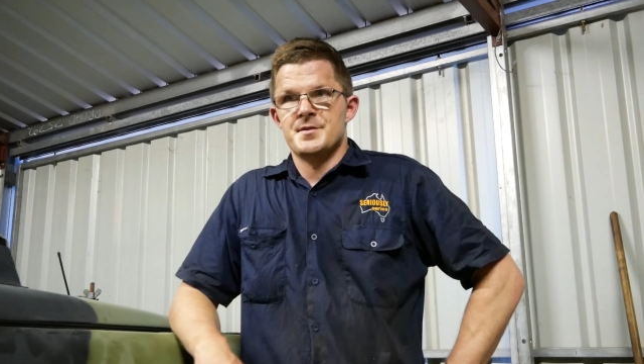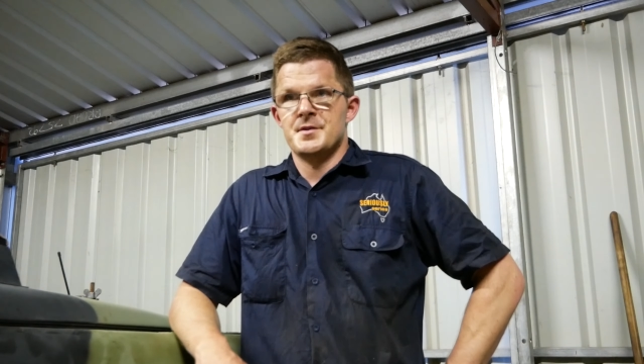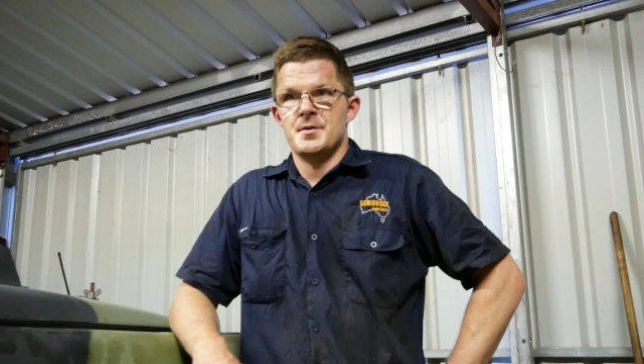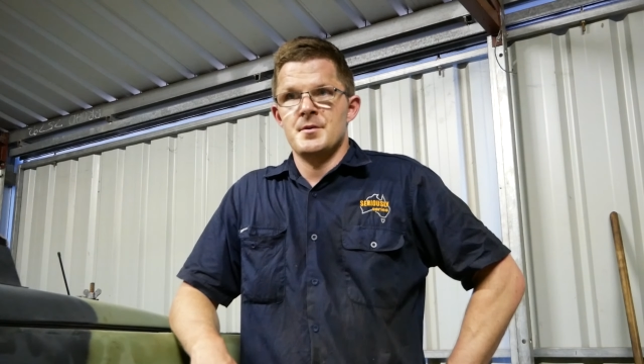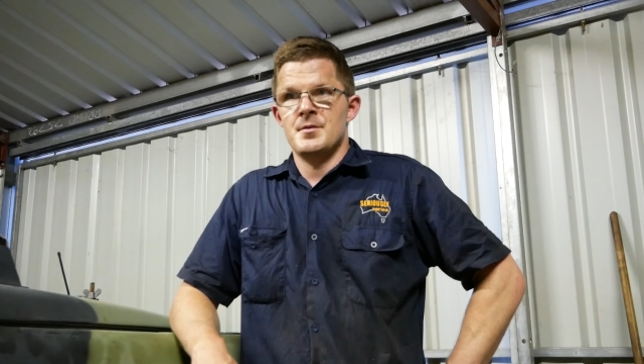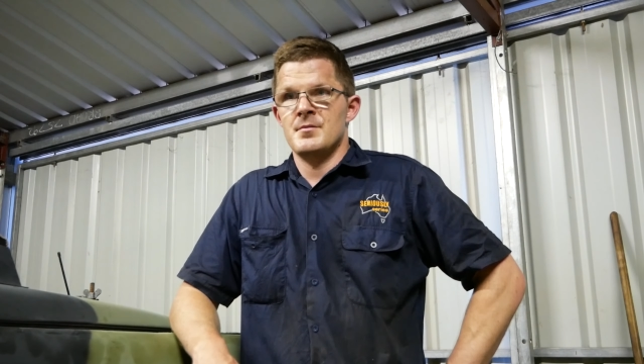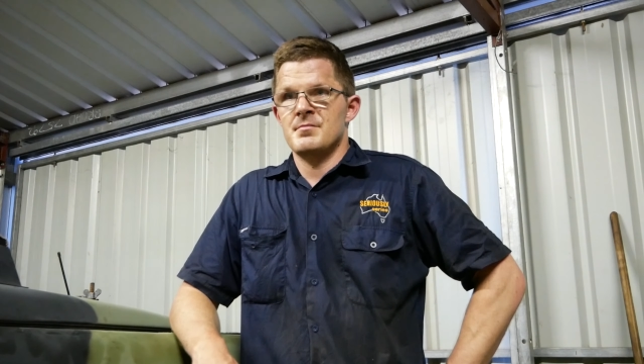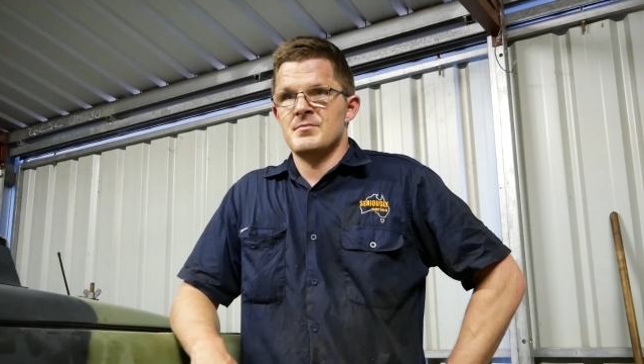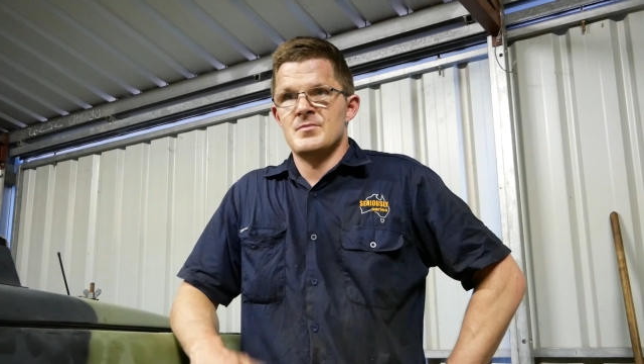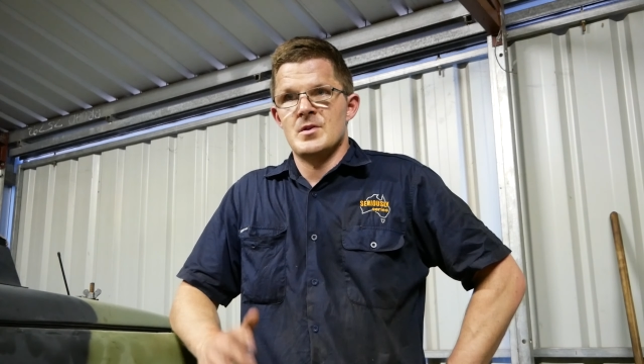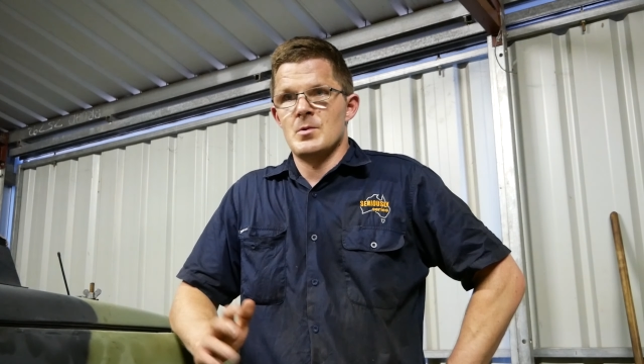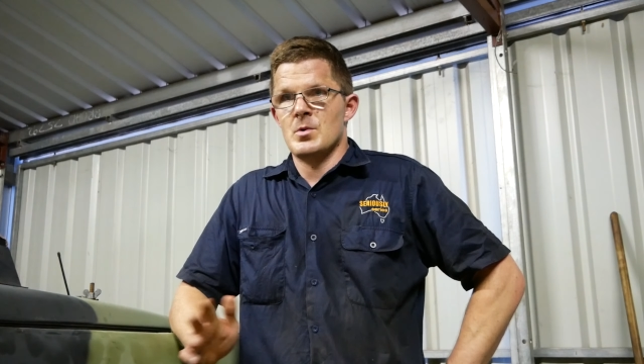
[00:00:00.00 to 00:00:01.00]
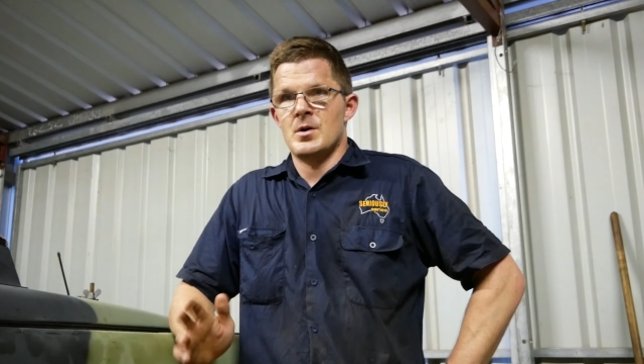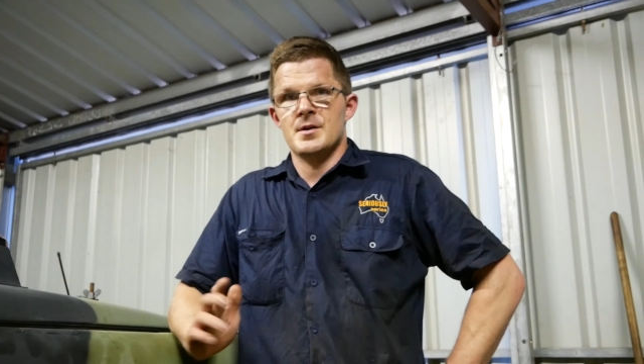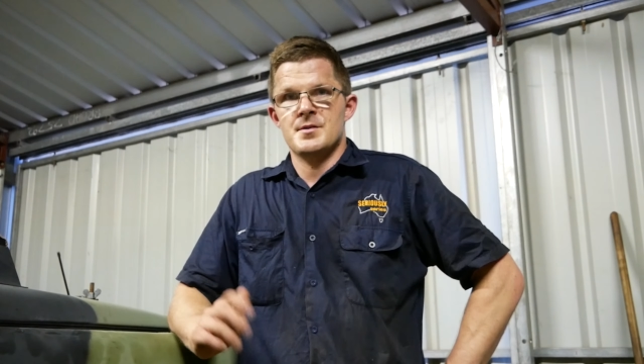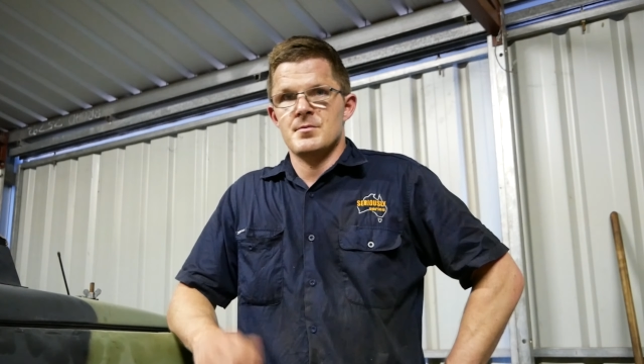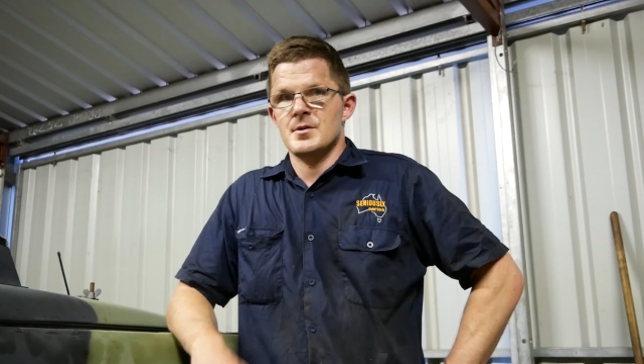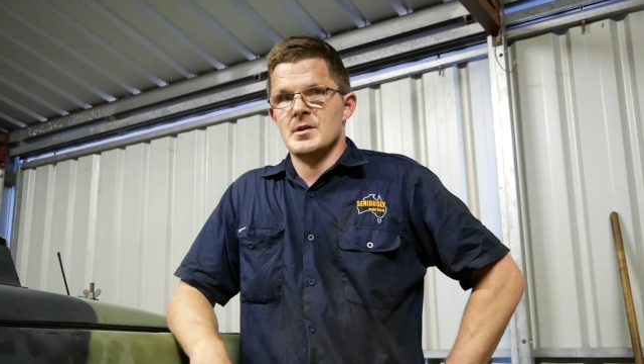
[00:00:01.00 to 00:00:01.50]
2, the
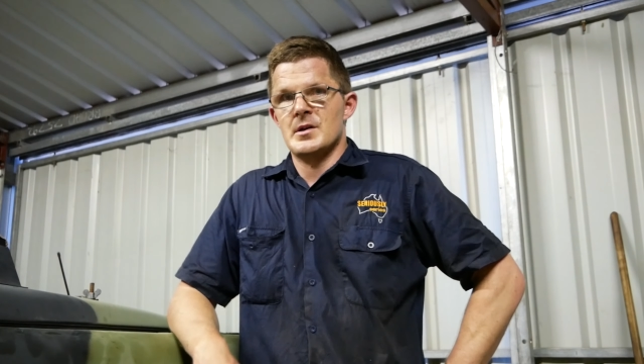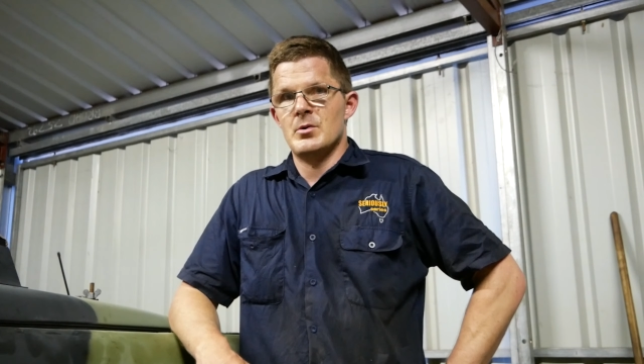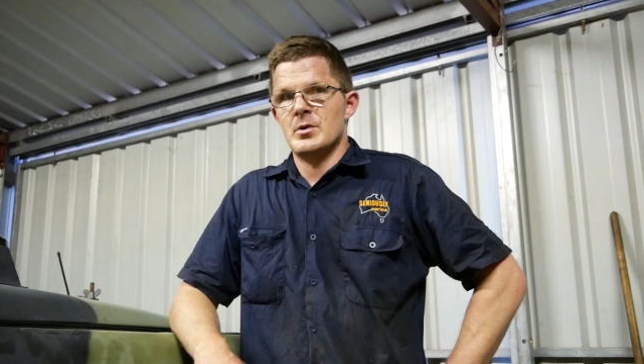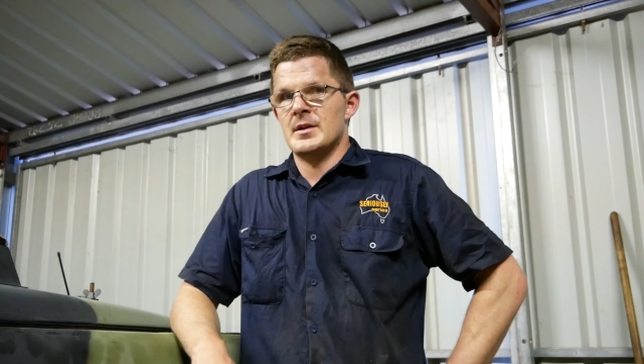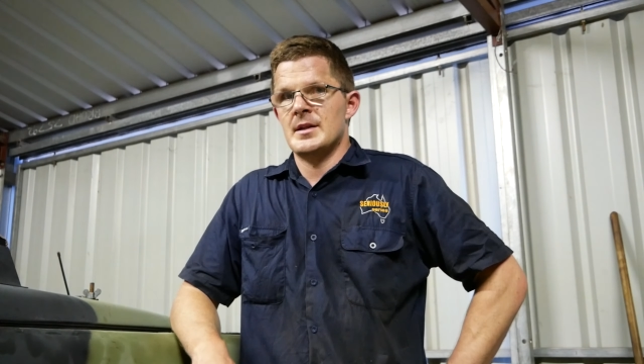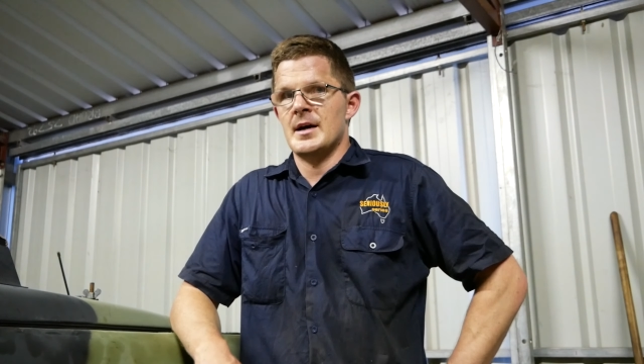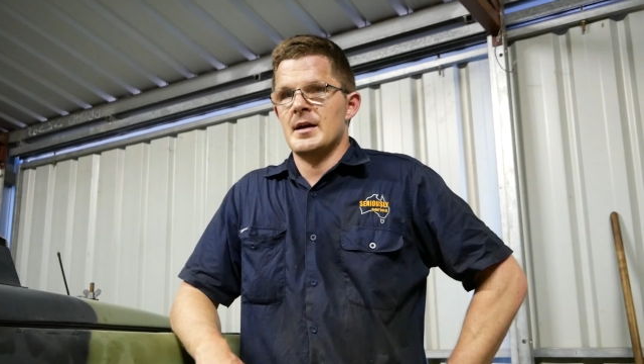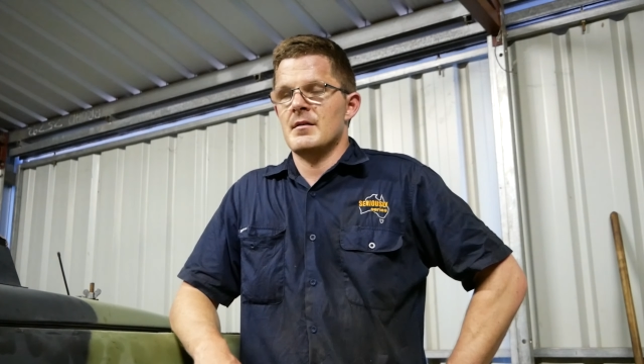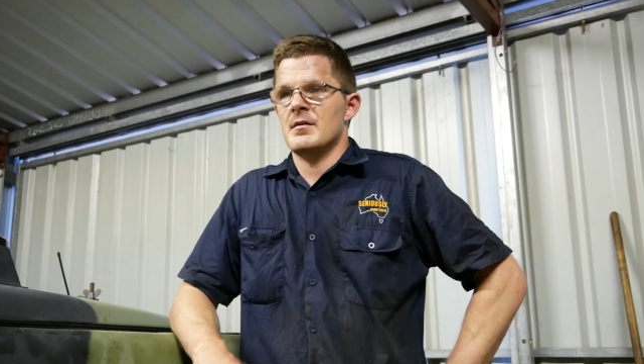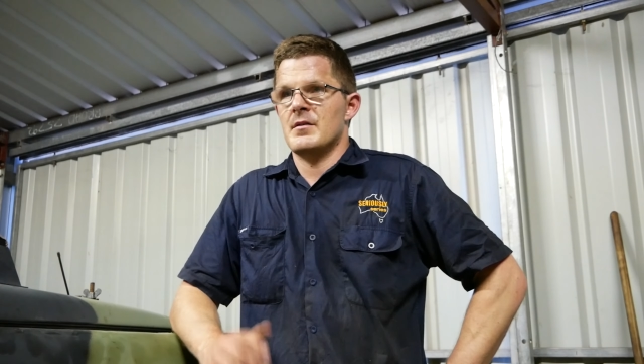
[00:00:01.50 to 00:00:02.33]
ride's really good in that.